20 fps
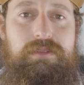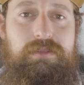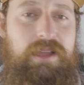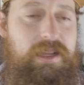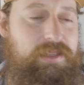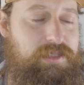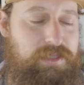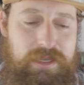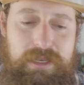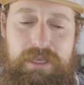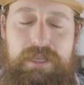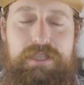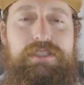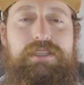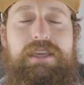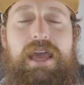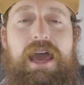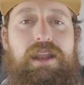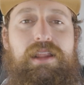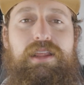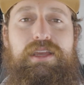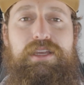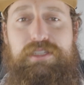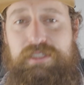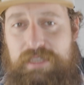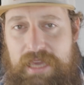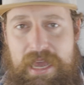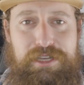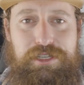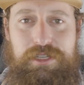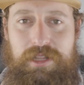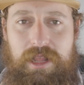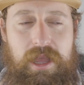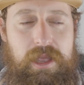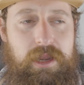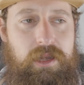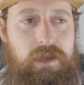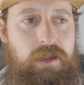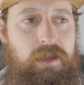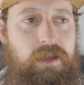That's like his kind of like his catch
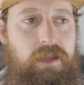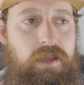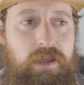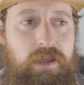line.